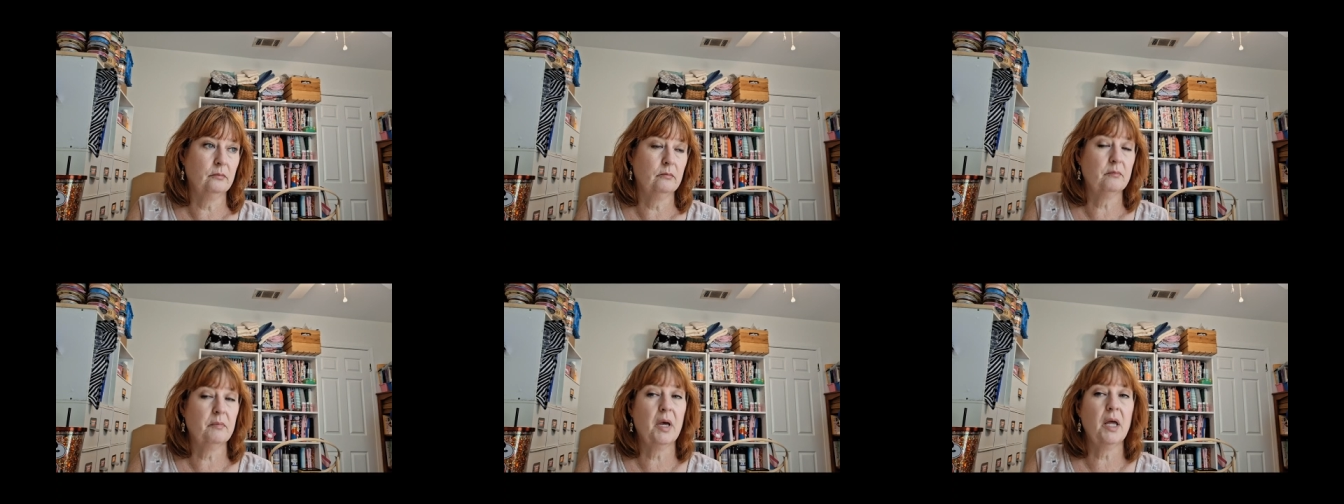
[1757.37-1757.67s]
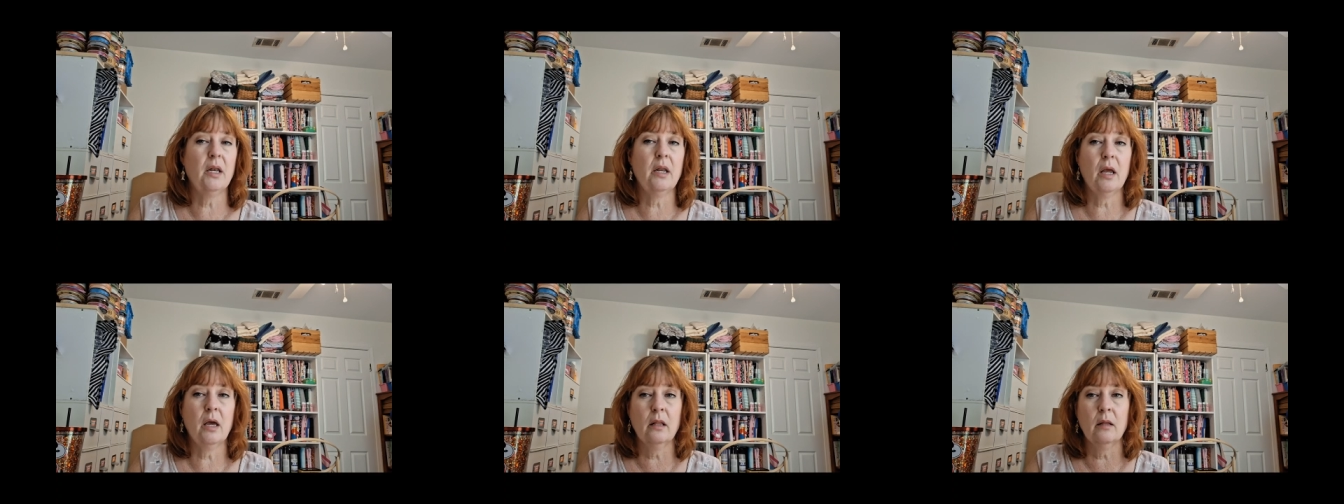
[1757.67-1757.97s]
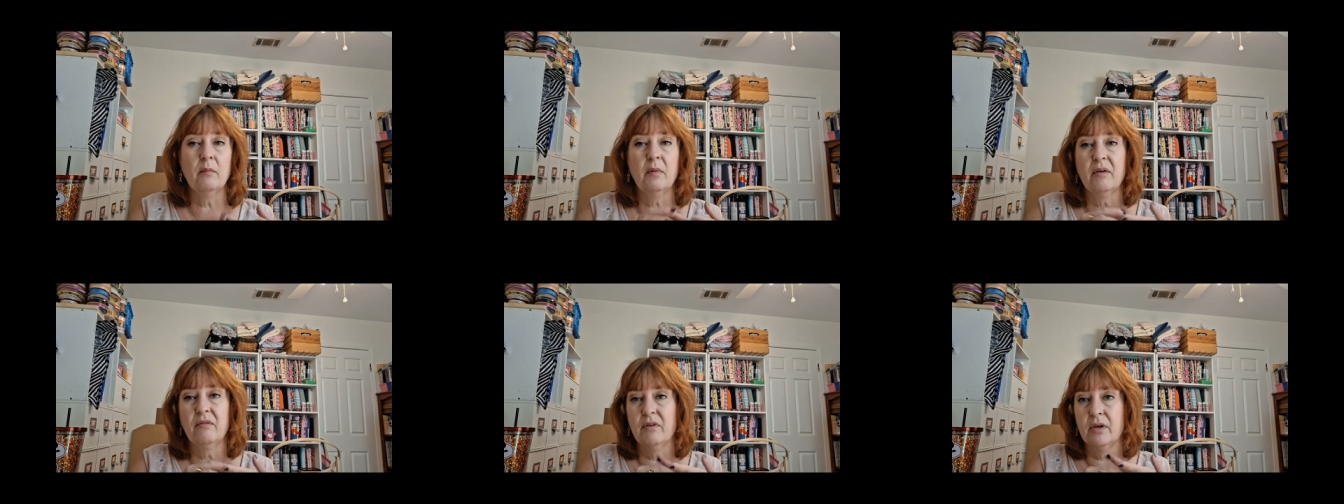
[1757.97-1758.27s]
But now
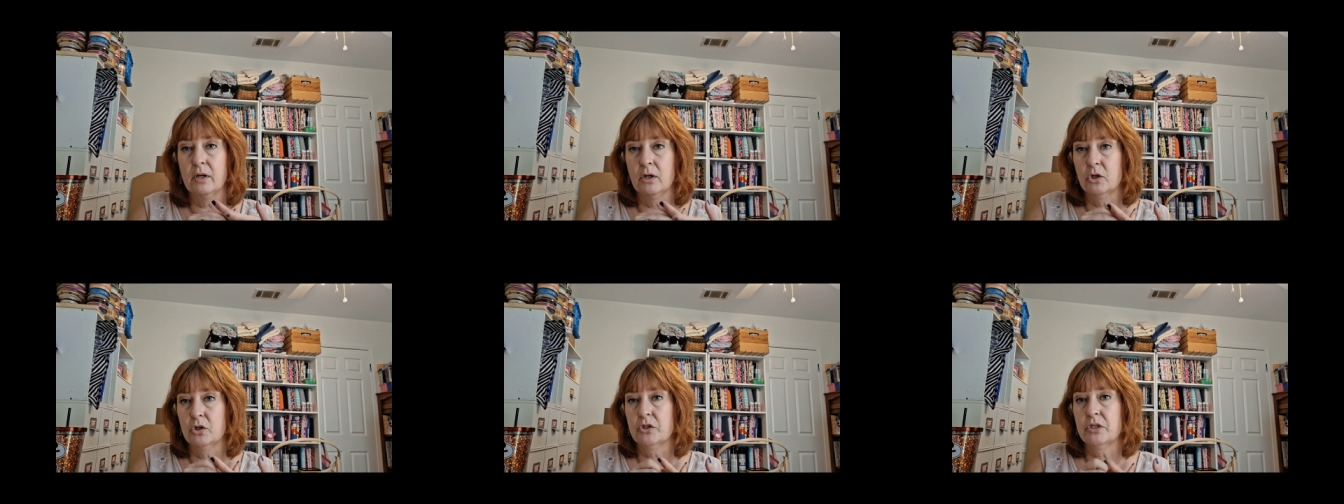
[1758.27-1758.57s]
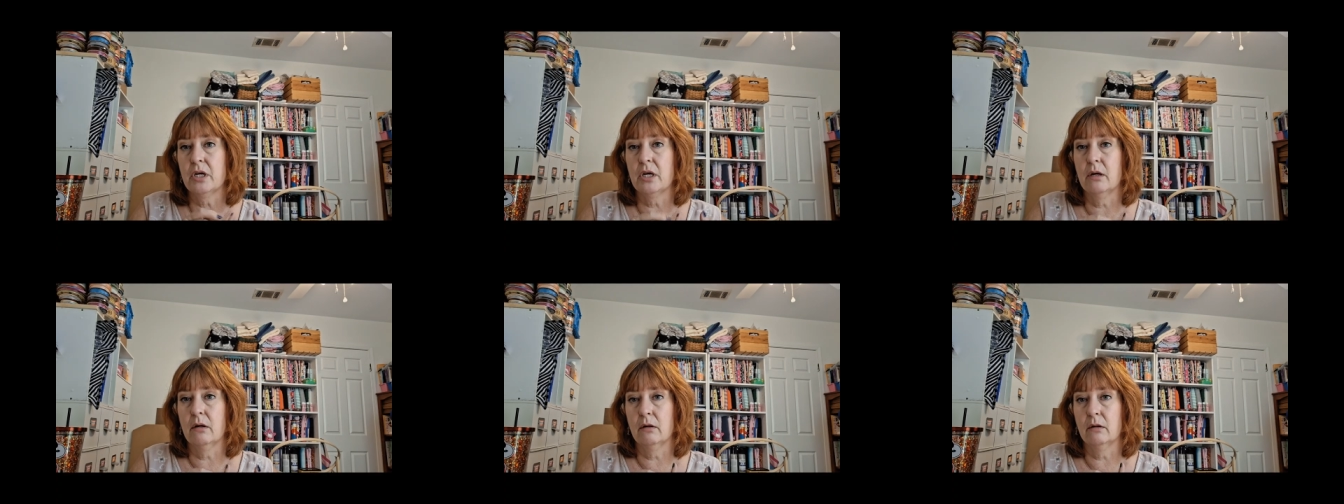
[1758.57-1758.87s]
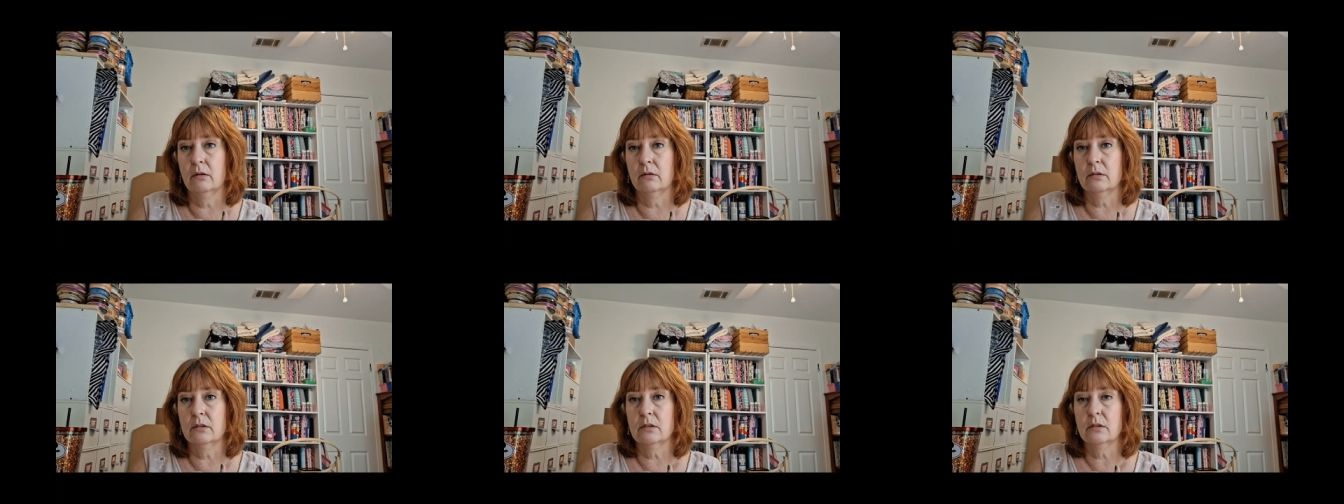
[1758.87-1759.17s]
that my finger's
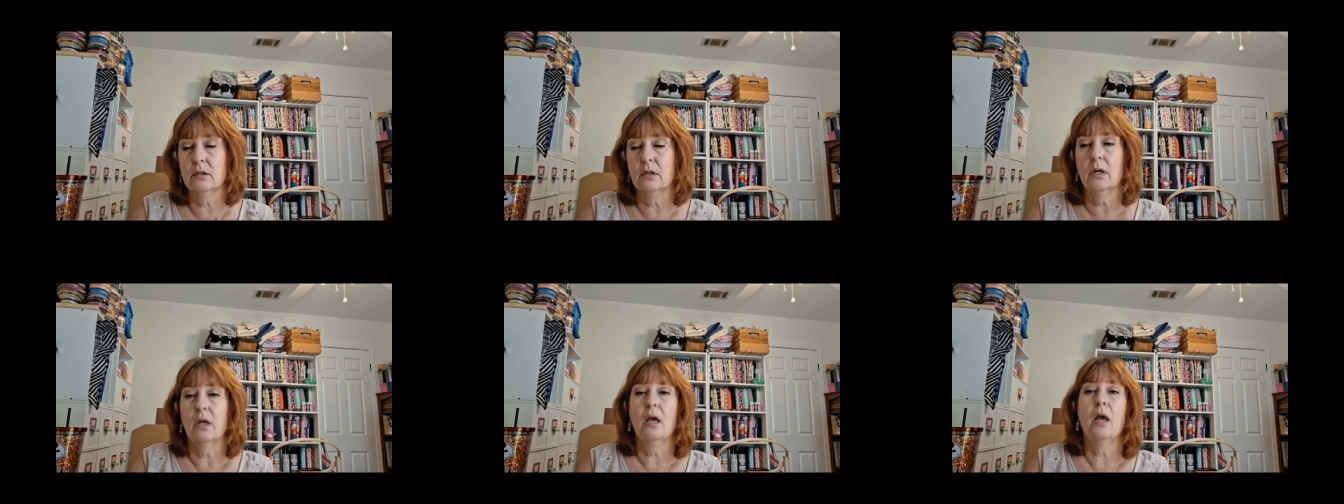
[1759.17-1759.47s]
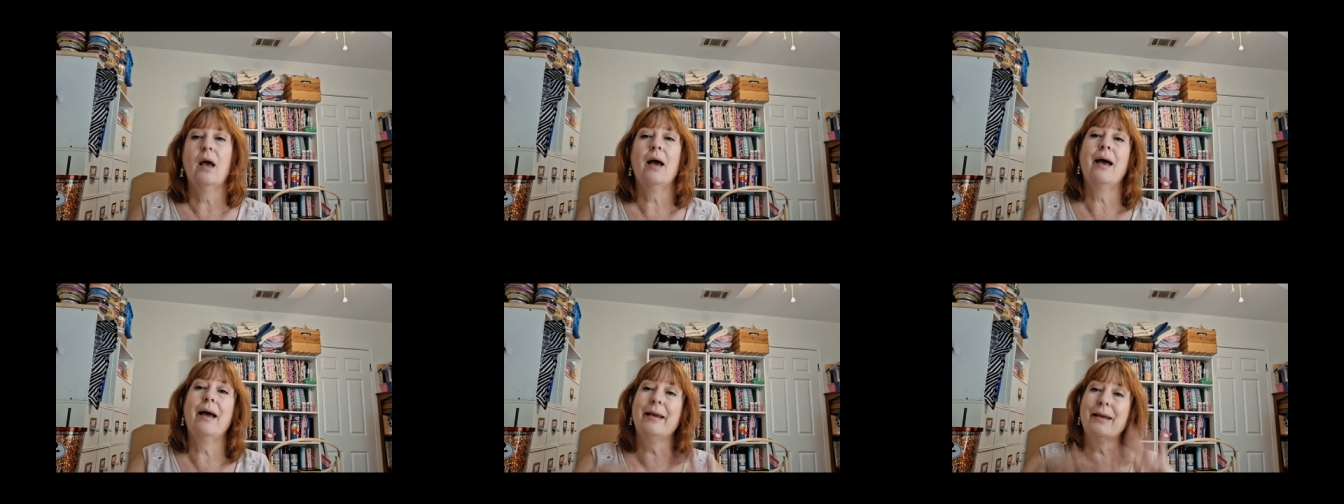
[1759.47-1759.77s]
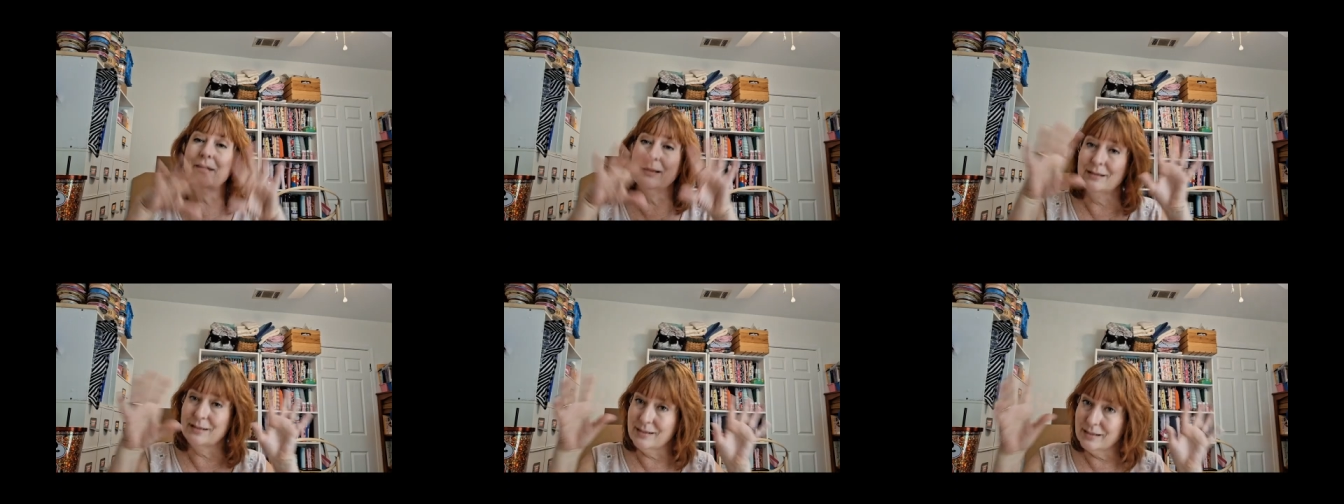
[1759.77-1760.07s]
healed, I
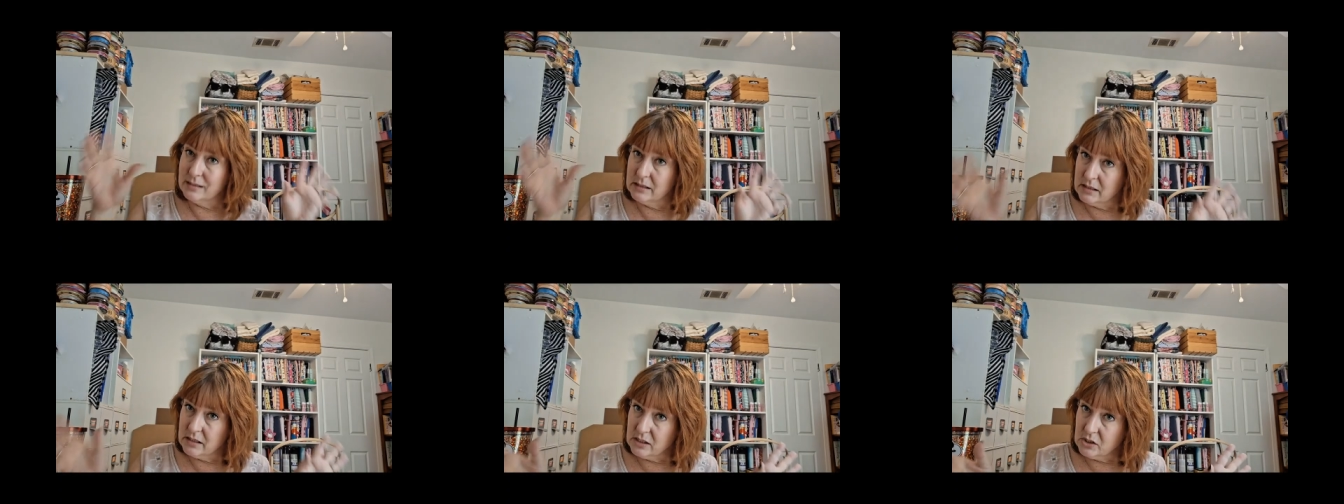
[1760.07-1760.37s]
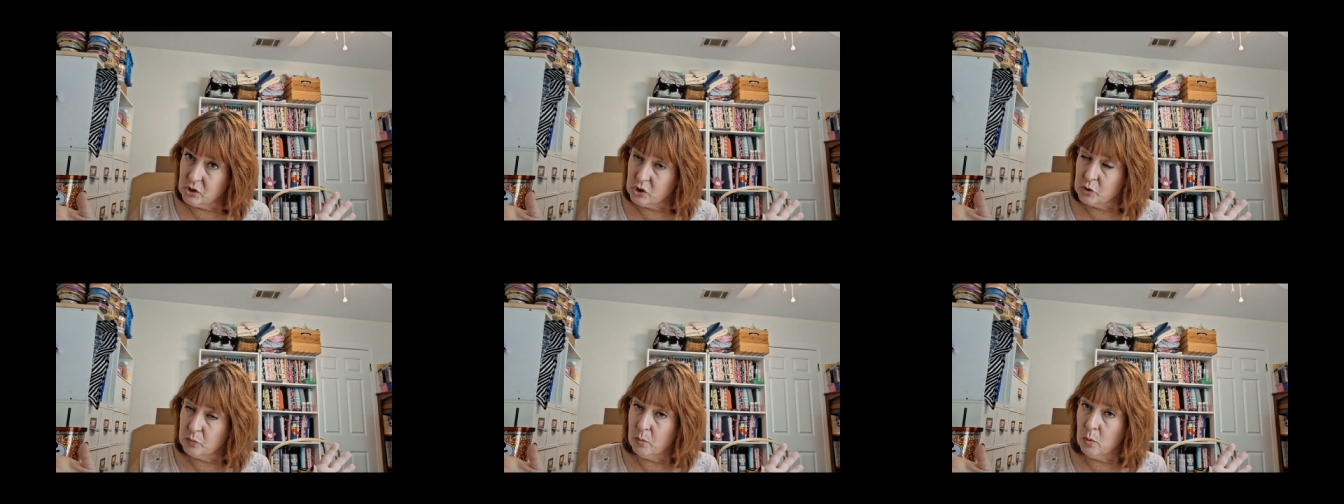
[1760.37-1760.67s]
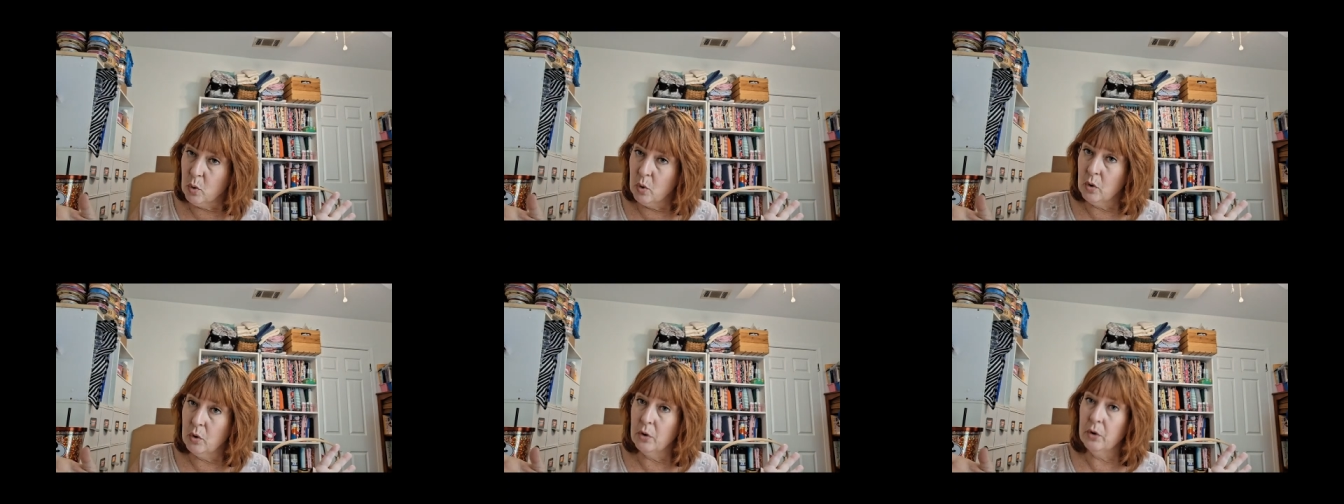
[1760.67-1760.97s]
can stitch
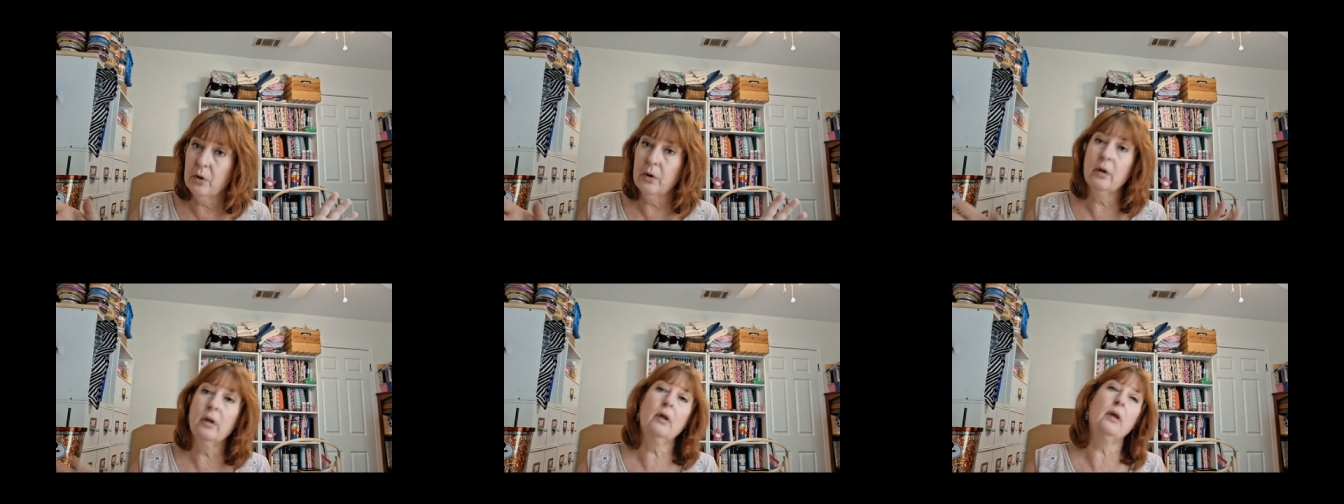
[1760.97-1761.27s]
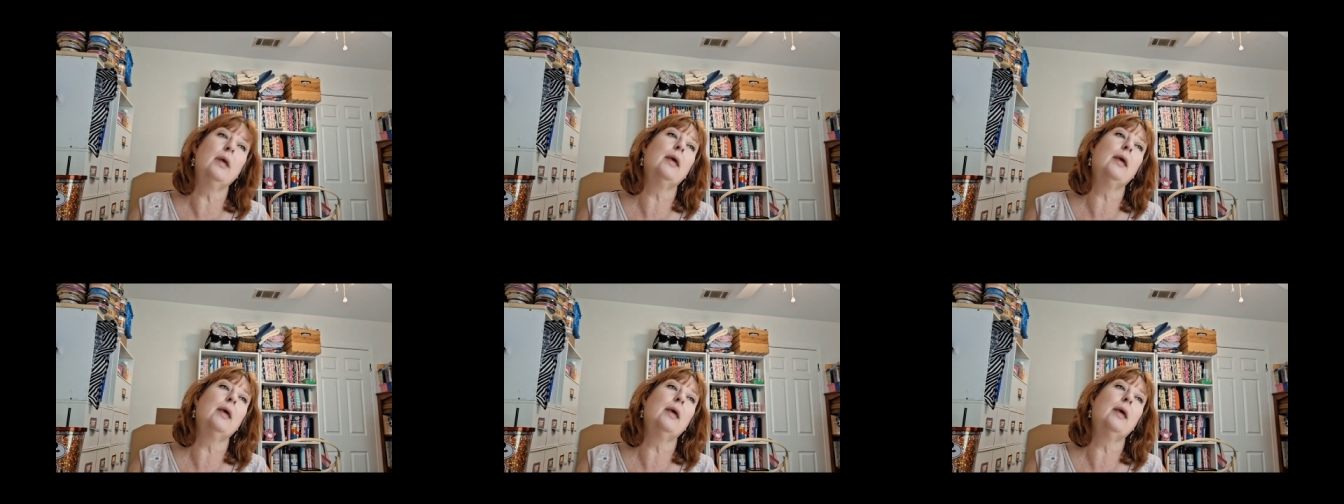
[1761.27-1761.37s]
more